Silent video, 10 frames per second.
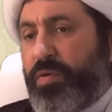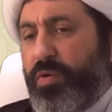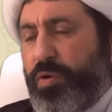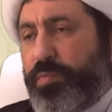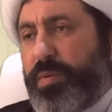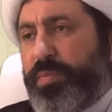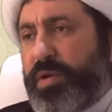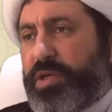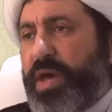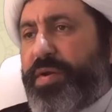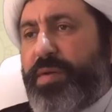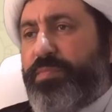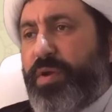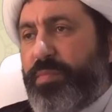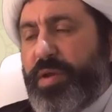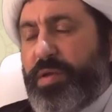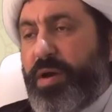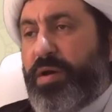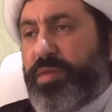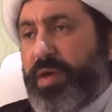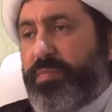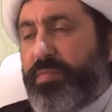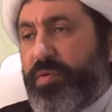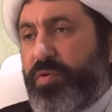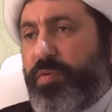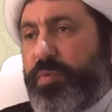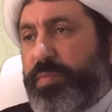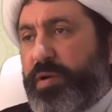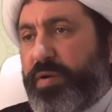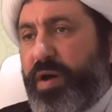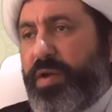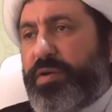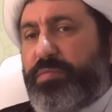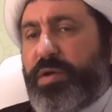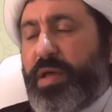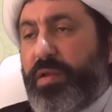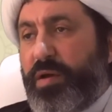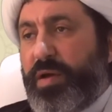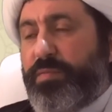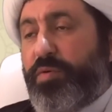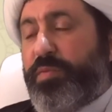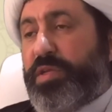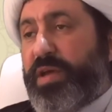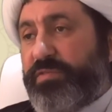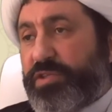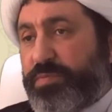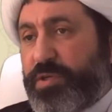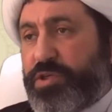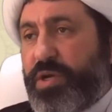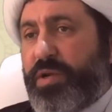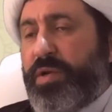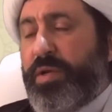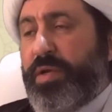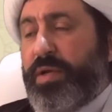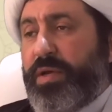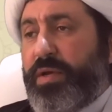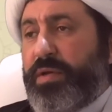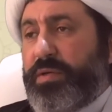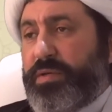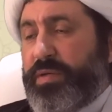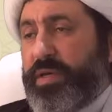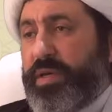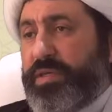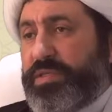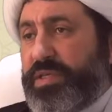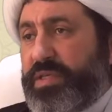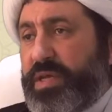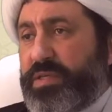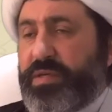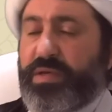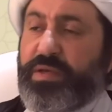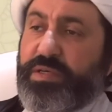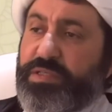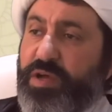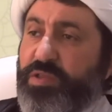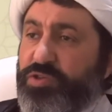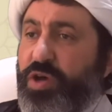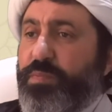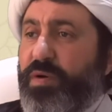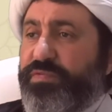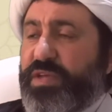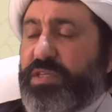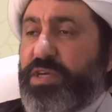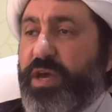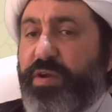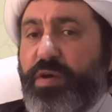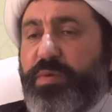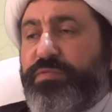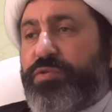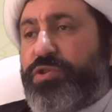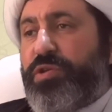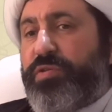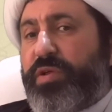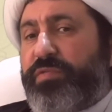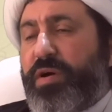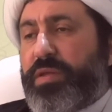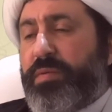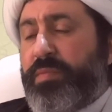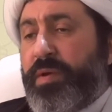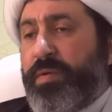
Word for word: All people karramna bani Adam. All people are honored by Allah and mu'minin have a special uh, izzah that is on top of that karama for children of Adam.